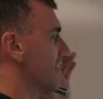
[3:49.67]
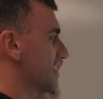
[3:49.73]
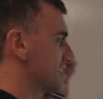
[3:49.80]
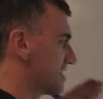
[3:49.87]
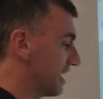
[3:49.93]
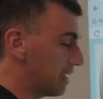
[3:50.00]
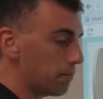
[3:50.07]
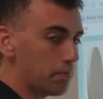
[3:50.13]
the
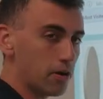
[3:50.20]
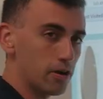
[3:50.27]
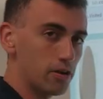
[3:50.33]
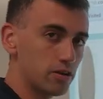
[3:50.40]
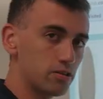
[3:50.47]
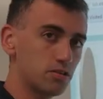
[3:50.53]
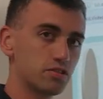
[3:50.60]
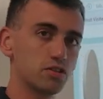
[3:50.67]
same
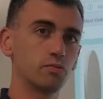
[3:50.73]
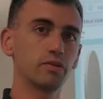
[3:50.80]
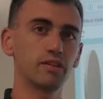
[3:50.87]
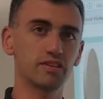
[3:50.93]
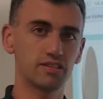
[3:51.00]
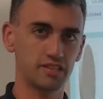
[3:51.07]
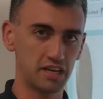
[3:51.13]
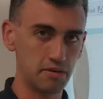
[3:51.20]
particles with the
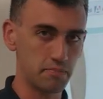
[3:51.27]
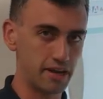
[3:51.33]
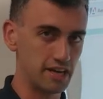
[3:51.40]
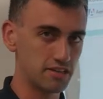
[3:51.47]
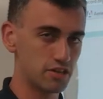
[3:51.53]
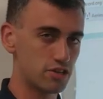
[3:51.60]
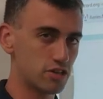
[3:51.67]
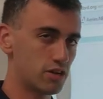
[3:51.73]
same
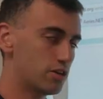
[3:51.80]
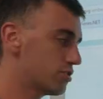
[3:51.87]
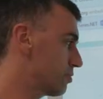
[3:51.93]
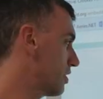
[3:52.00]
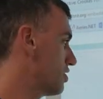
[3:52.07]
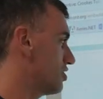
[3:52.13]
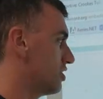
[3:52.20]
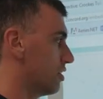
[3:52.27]
mass to charge
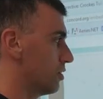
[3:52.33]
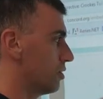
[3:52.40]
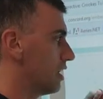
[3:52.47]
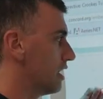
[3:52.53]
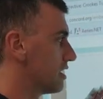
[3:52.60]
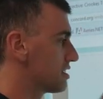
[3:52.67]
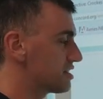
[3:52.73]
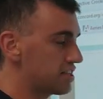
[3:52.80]
ratio,
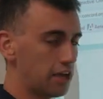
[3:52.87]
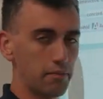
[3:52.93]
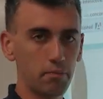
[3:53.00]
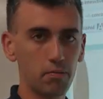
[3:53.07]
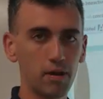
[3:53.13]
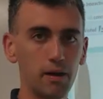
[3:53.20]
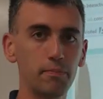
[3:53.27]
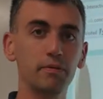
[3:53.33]
same
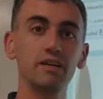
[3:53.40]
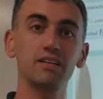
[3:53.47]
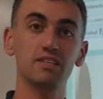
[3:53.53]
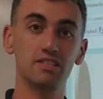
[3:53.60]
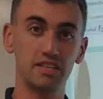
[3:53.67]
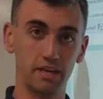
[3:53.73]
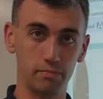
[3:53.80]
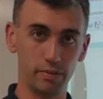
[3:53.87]
properties,
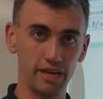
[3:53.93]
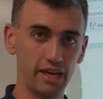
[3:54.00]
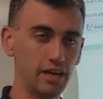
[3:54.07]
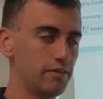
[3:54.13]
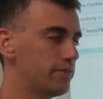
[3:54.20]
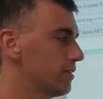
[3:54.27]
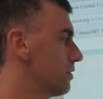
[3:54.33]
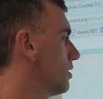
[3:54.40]
same
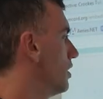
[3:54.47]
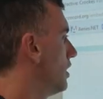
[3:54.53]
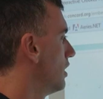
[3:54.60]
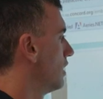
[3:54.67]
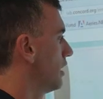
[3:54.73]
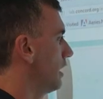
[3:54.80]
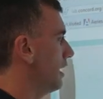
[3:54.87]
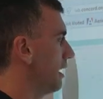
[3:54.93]
behavior.
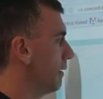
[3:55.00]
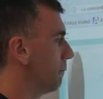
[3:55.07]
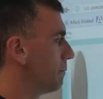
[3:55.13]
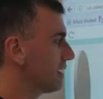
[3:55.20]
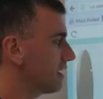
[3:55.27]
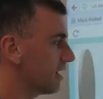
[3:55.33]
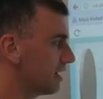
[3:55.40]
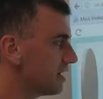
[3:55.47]
And
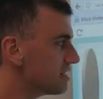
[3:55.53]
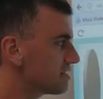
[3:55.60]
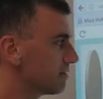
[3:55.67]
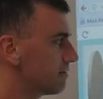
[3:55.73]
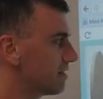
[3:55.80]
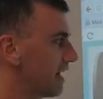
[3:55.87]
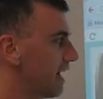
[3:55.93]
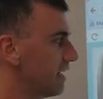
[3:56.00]
because
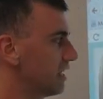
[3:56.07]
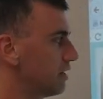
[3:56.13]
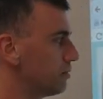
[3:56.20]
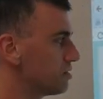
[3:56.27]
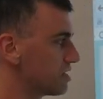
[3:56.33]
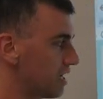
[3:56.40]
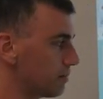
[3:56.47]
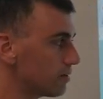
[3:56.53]
of that, he
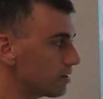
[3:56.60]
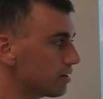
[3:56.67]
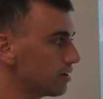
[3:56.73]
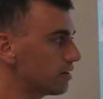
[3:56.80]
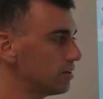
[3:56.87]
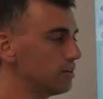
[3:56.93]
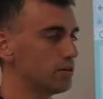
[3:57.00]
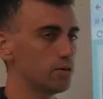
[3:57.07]
was able to
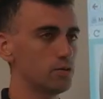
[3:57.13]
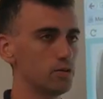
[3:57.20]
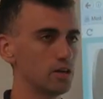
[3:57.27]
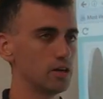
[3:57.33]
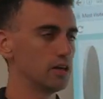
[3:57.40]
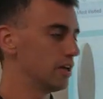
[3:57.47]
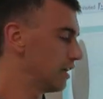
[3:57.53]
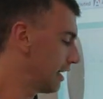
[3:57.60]
conclude,
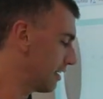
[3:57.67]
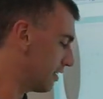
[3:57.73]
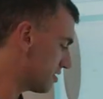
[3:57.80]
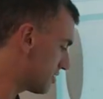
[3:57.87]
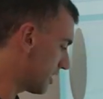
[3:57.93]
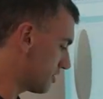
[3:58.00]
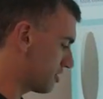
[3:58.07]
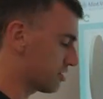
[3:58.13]
and it's
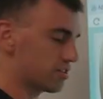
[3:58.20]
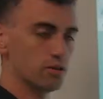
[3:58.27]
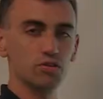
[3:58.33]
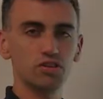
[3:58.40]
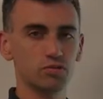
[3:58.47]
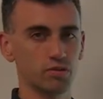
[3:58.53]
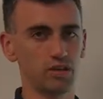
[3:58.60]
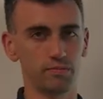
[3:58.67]
not just
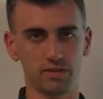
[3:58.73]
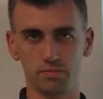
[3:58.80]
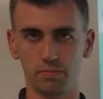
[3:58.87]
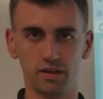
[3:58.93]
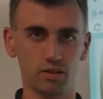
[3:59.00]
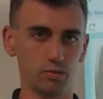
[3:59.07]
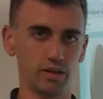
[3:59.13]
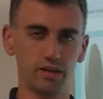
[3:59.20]
those three elements,
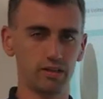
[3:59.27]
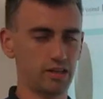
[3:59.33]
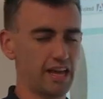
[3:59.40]
by the way,